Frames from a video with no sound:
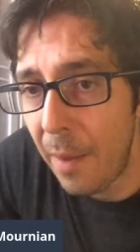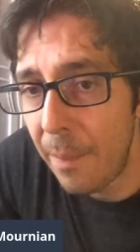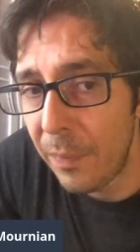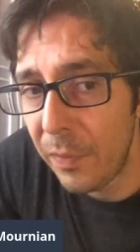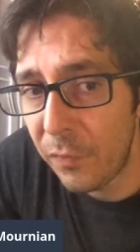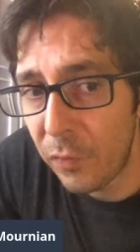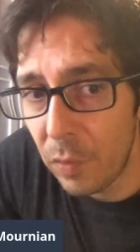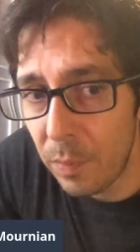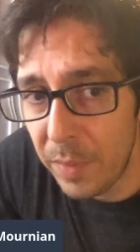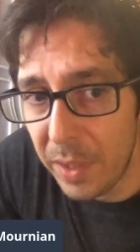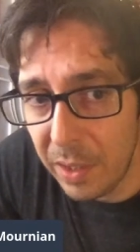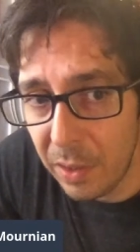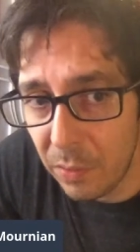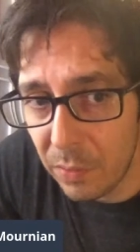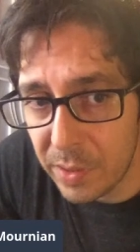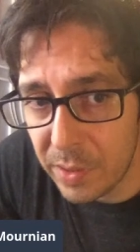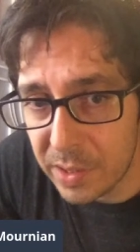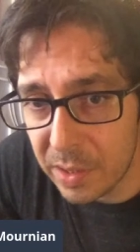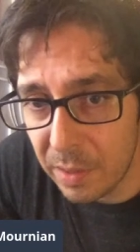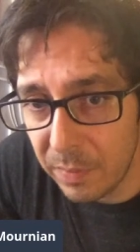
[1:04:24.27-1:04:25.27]
For me, it
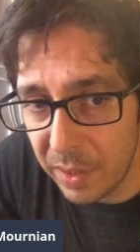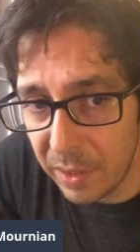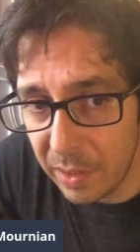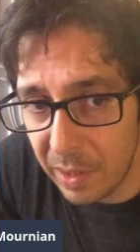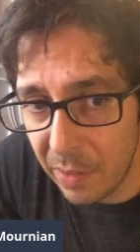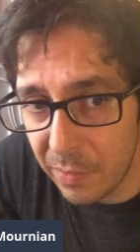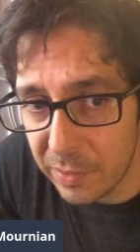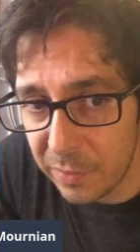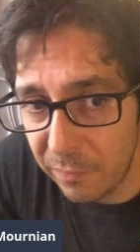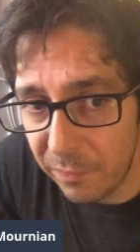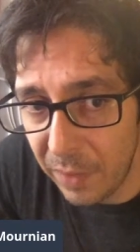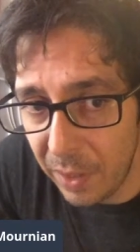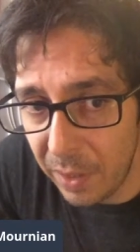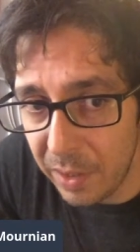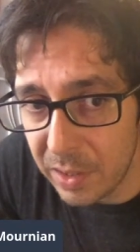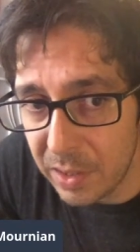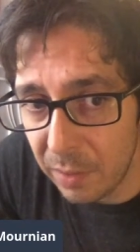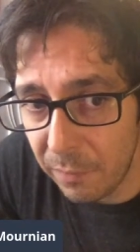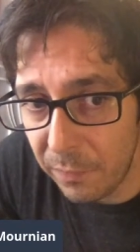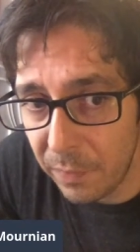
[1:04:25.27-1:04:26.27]
was something that was very
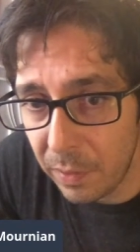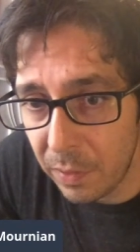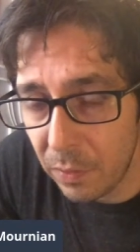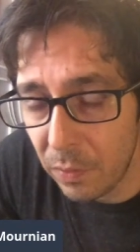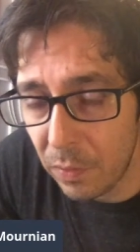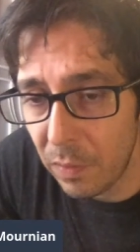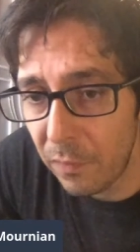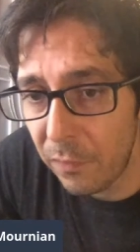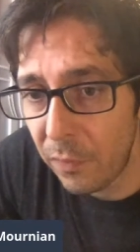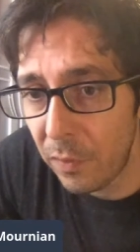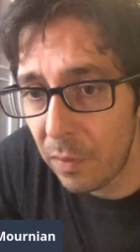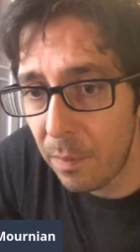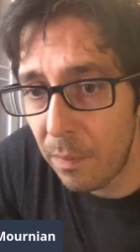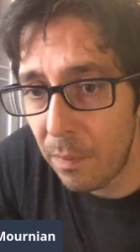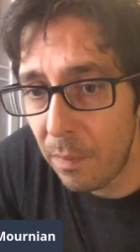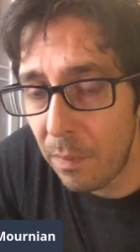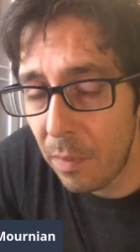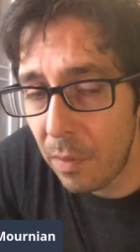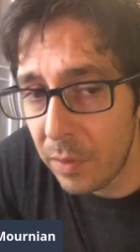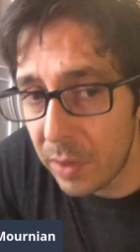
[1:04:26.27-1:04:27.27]
difficult for
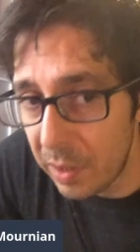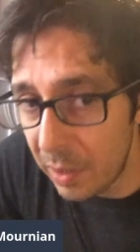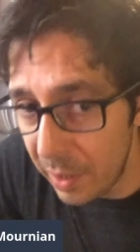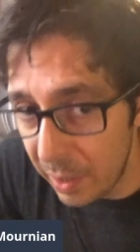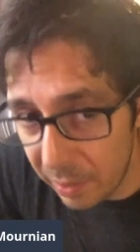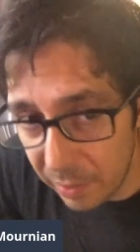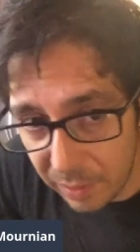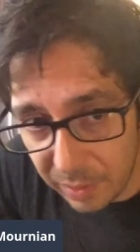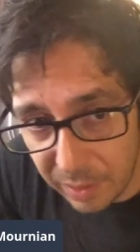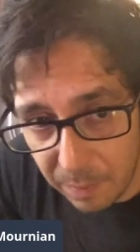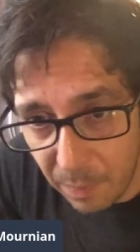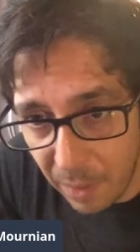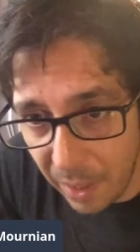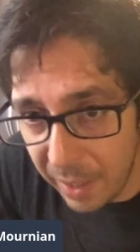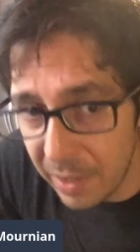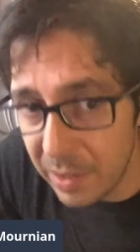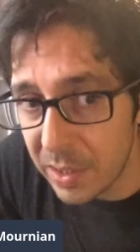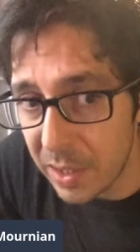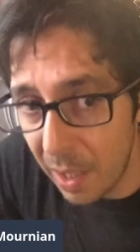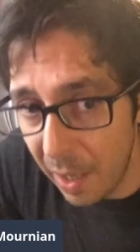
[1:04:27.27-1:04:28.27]
literally my
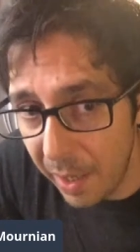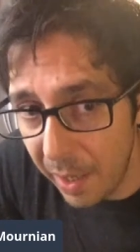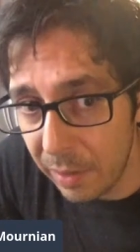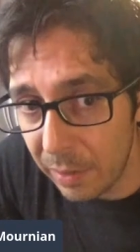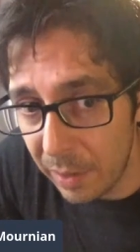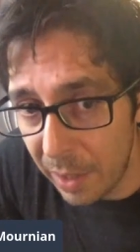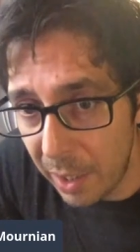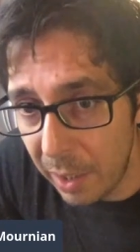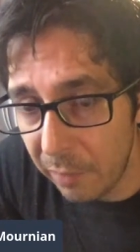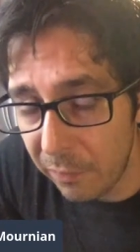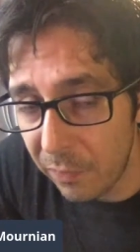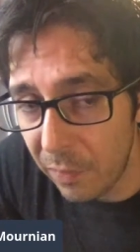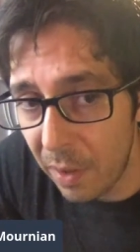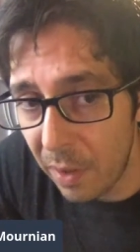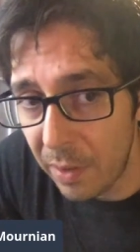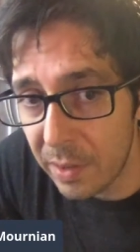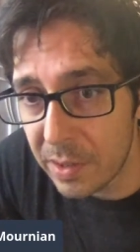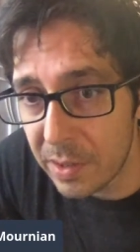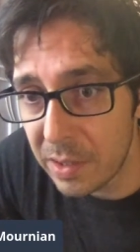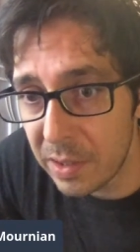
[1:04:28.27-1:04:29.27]
entire life.
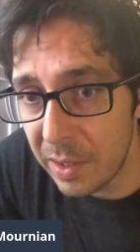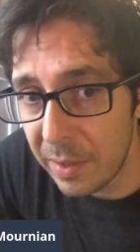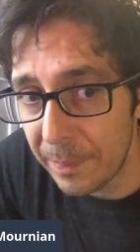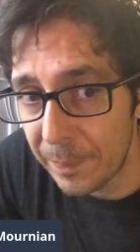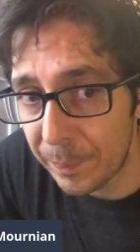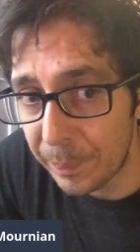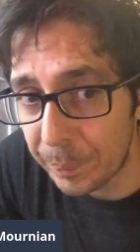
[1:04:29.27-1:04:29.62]
Honestly,